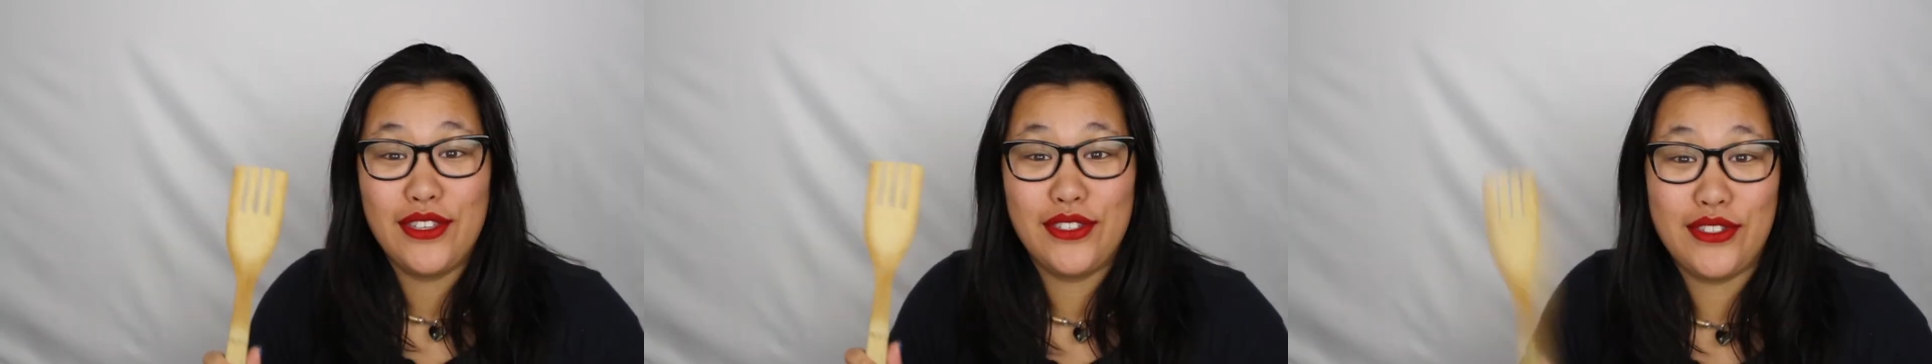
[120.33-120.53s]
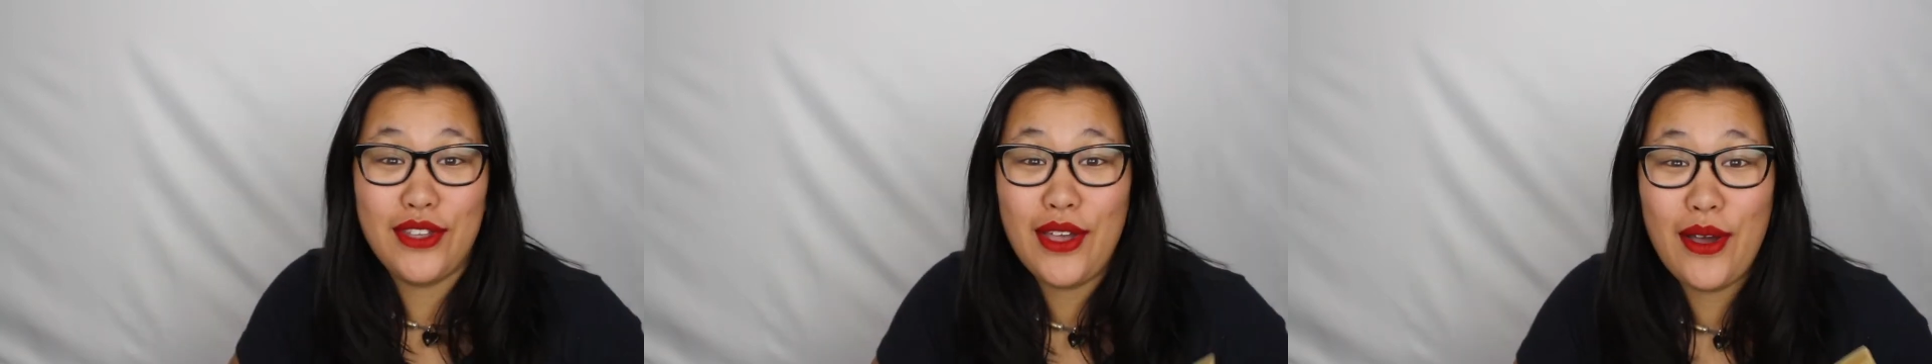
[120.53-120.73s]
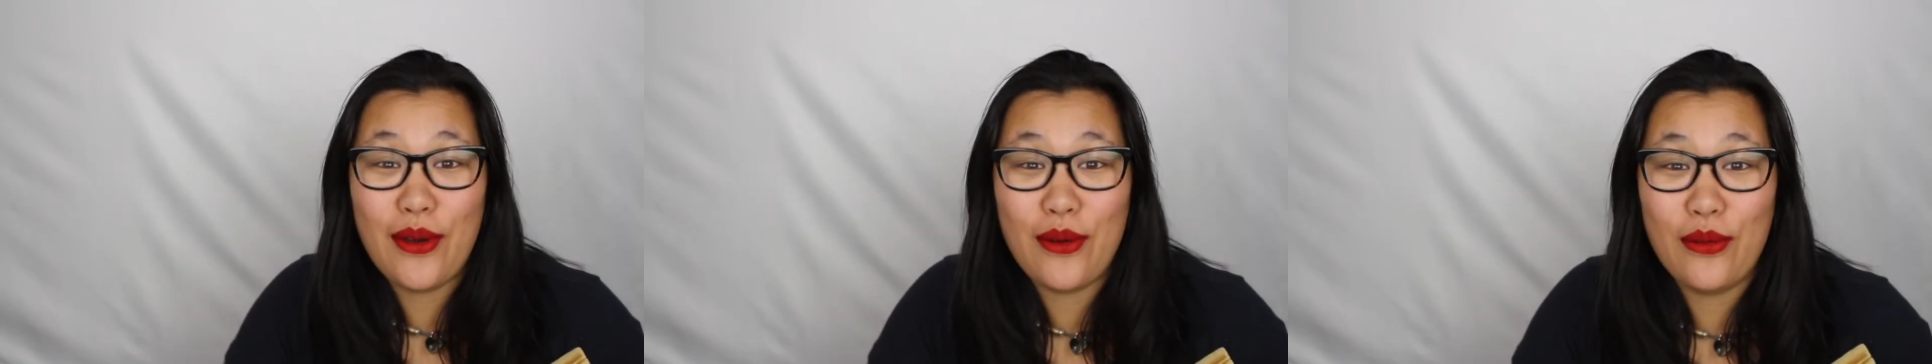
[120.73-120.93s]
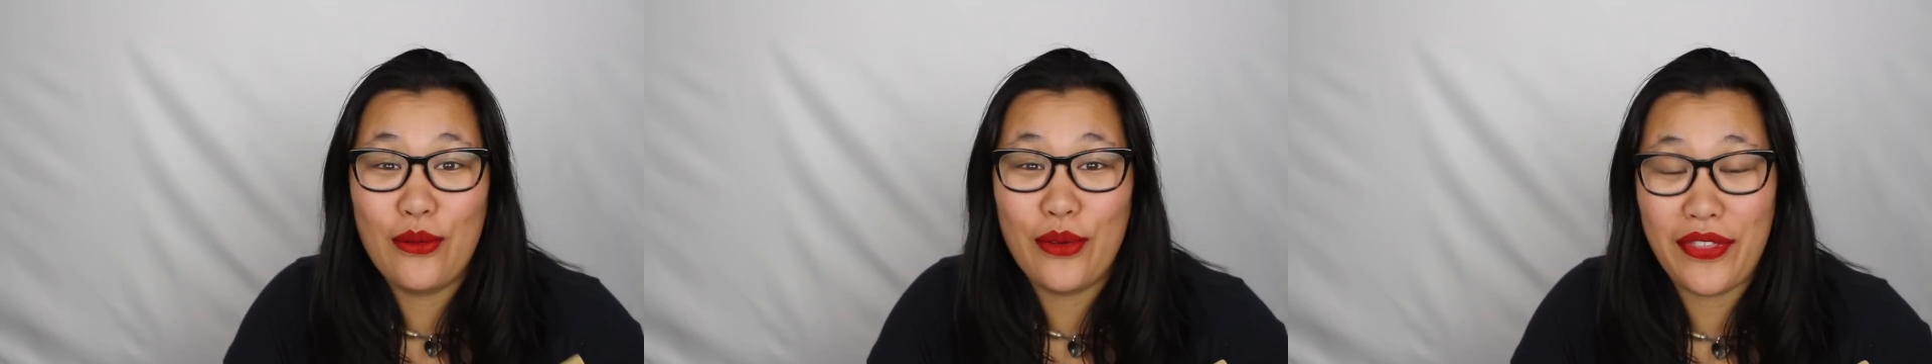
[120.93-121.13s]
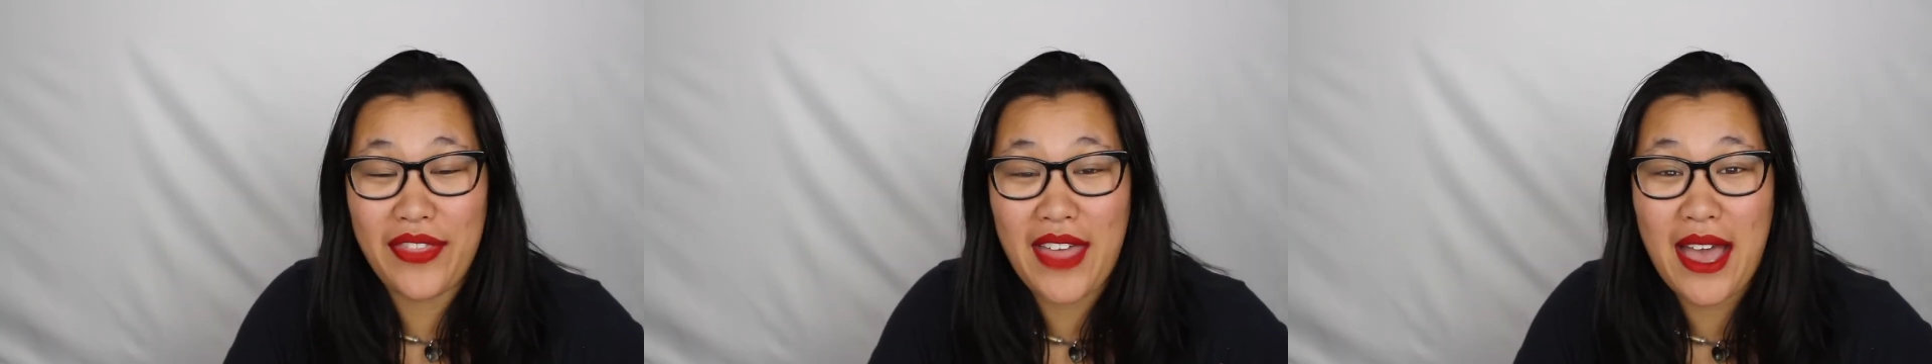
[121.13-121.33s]
So,
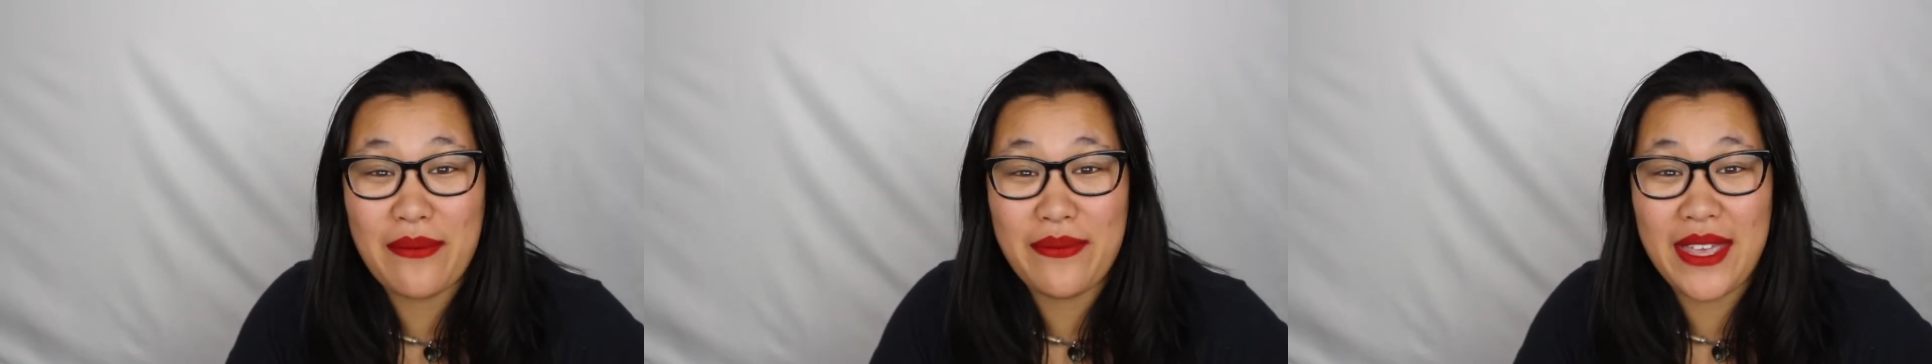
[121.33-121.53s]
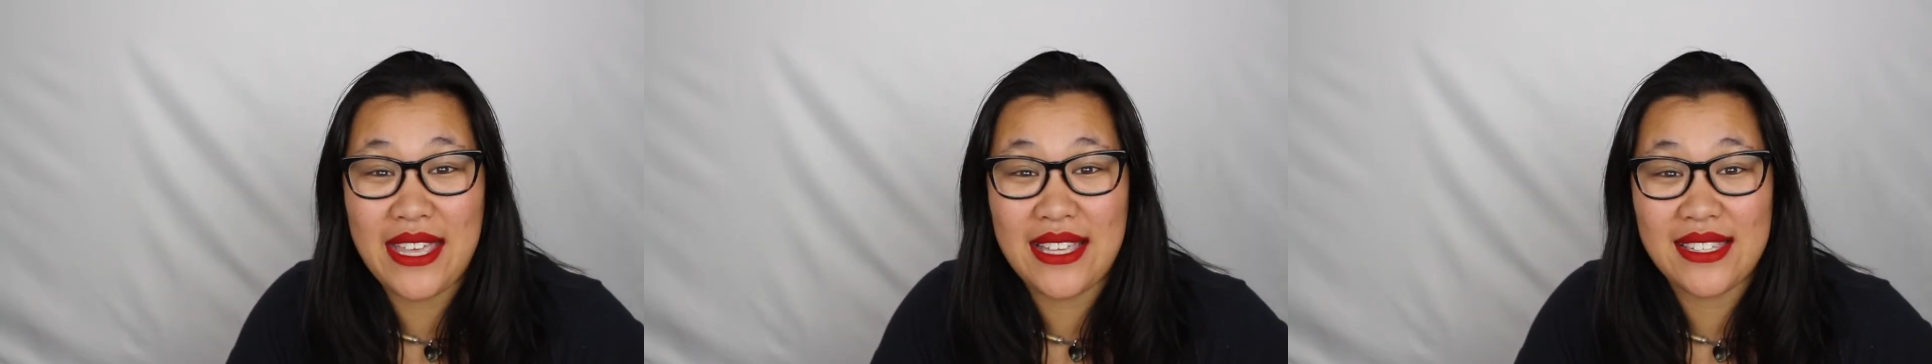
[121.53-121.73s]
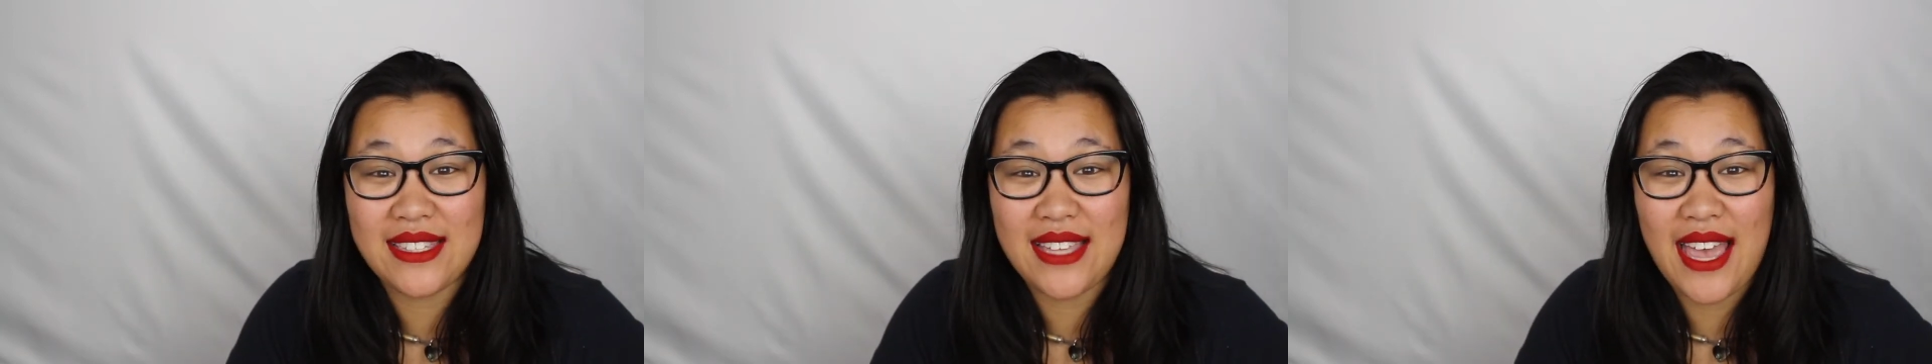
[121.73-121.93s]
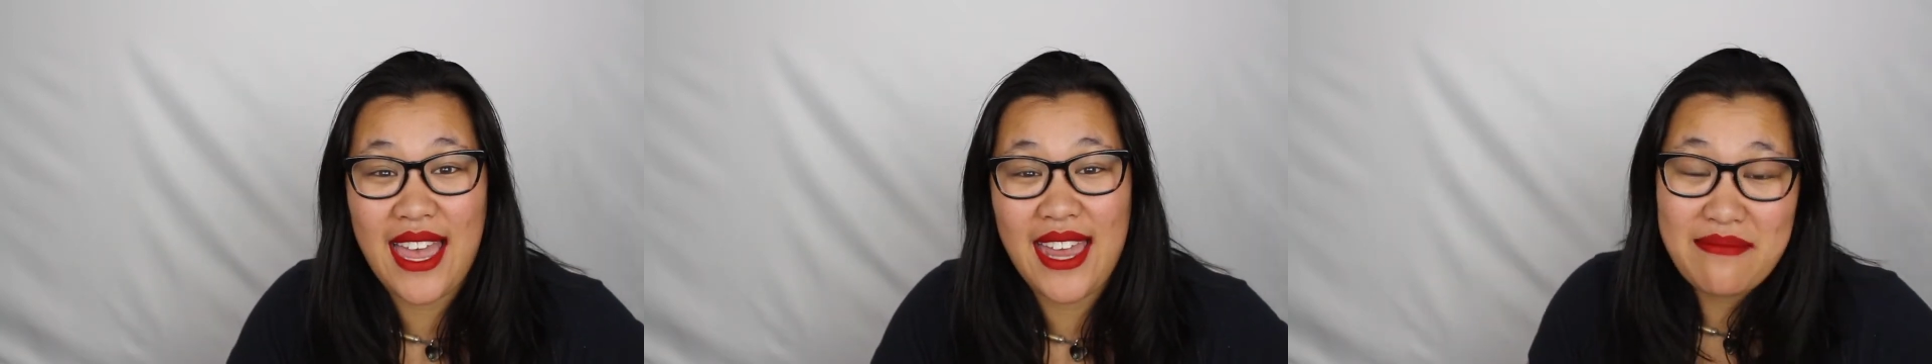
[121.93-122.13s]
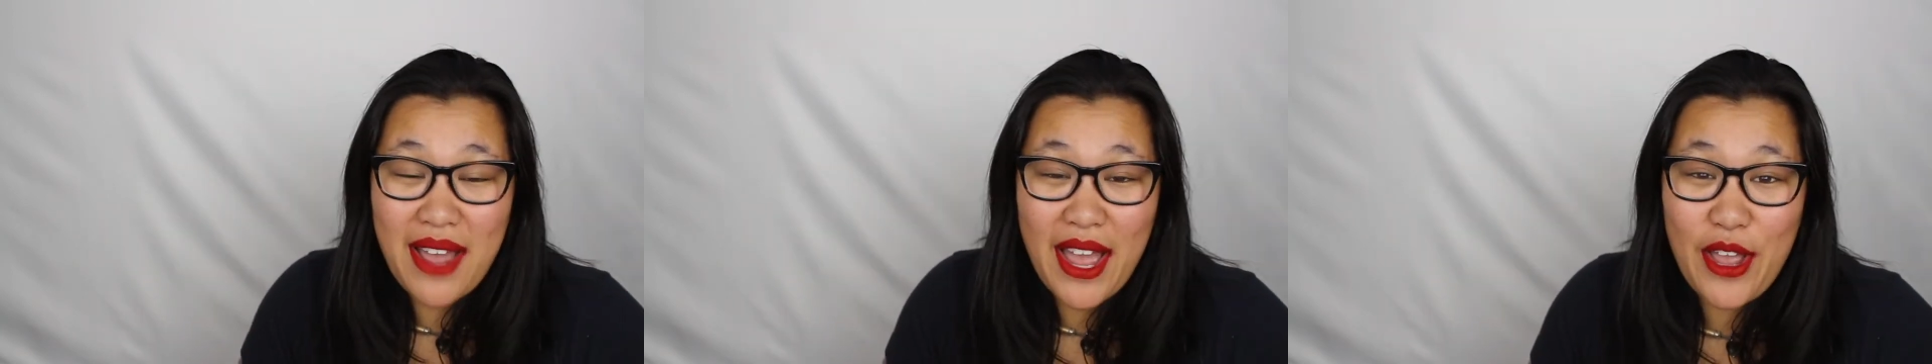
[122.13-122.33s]
with that being
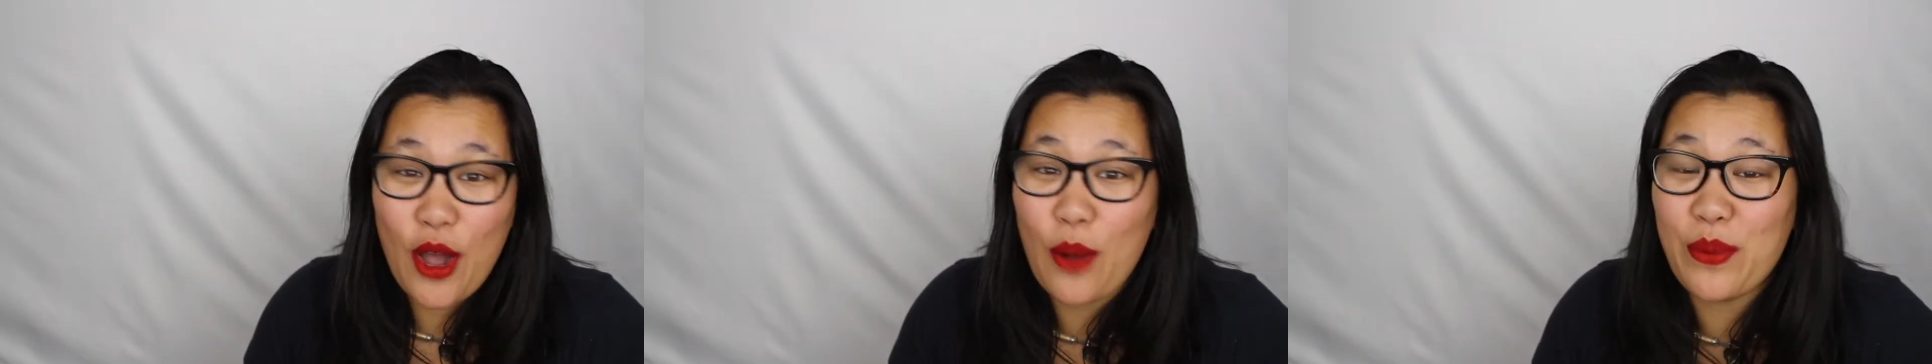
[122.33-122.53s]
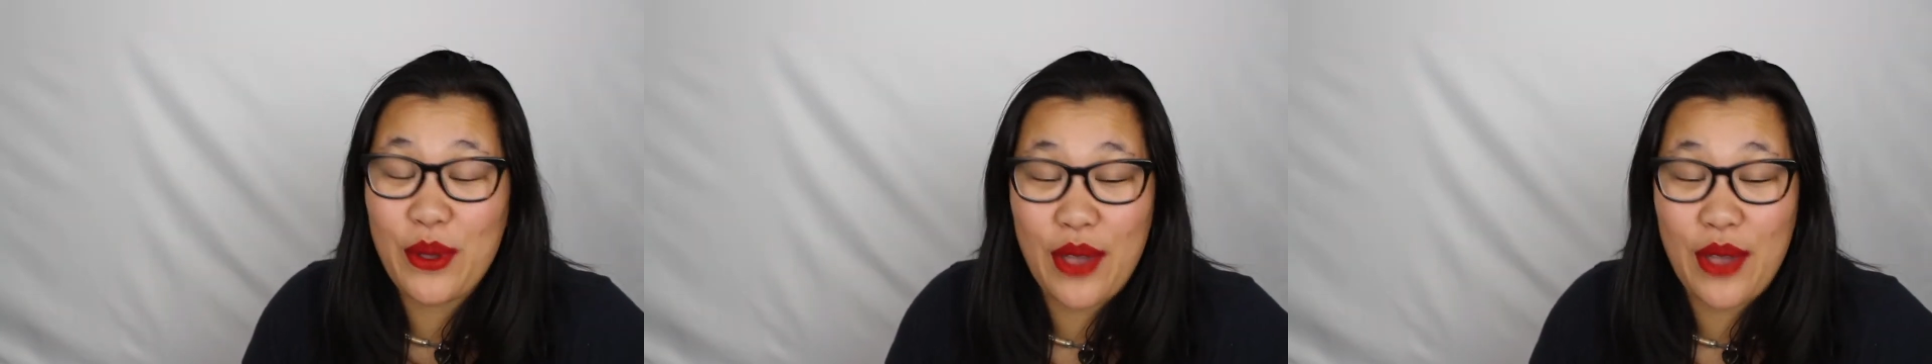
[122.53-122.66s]
said, I hope you